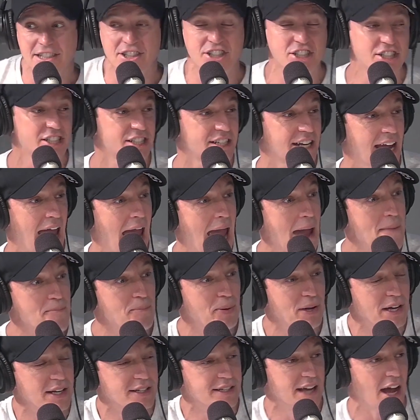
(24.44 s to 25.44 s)
it
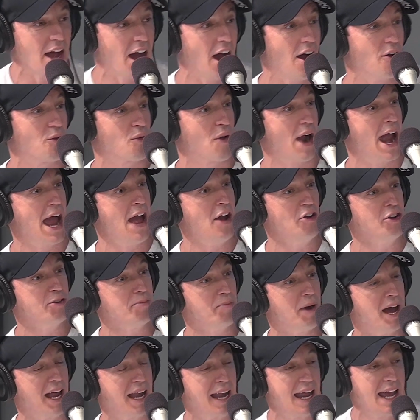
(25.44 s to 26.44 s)
scampered
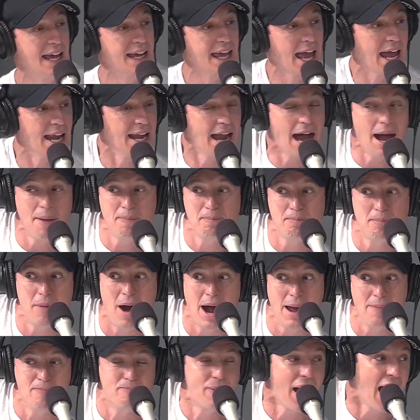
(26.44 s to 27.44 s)
around my leg and up
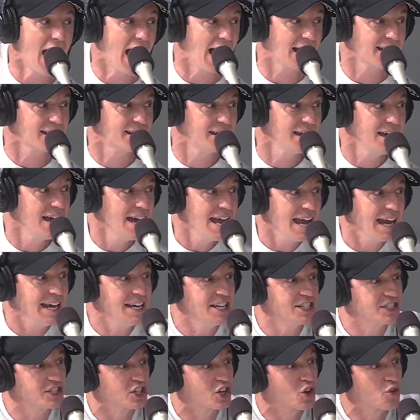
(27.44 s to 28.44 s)
my back.
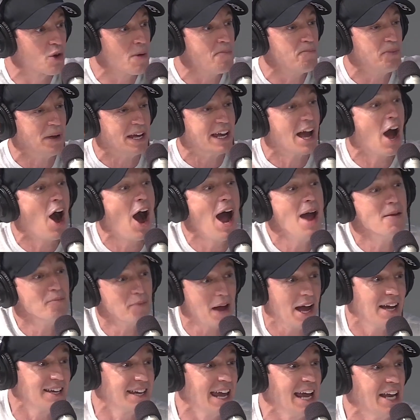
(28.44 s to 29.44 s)
It is gripping.
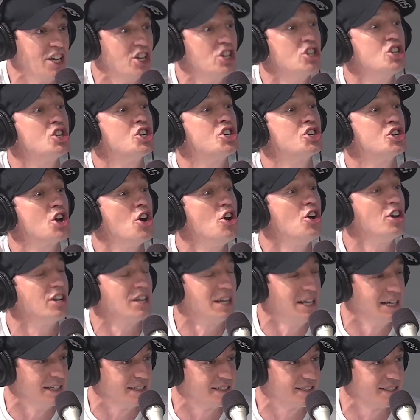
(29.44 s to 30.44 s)
I'm, again,
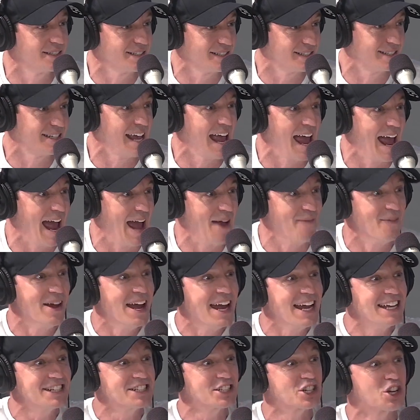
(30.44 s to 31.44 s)
shirtless, Sam.
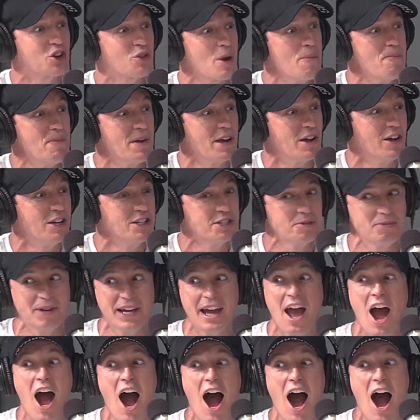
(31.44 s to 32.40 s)
It's gripping onto me.